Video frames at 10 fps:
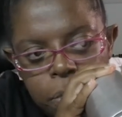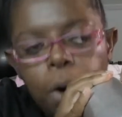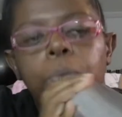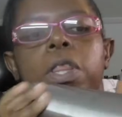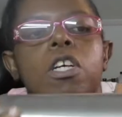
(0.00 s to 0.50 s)

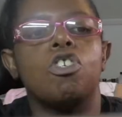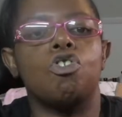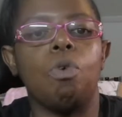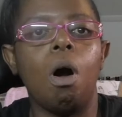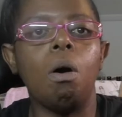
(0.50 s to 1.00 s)
When the
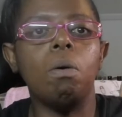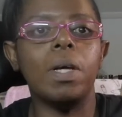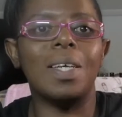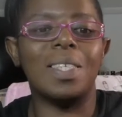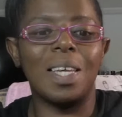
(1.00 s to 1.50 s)
straw
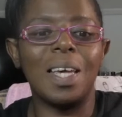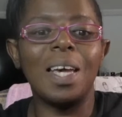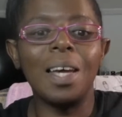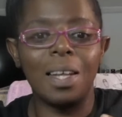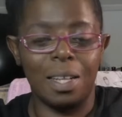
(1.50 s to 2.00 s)
is
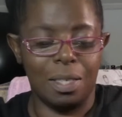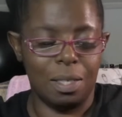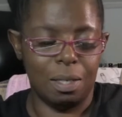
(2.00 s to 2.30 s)
in it,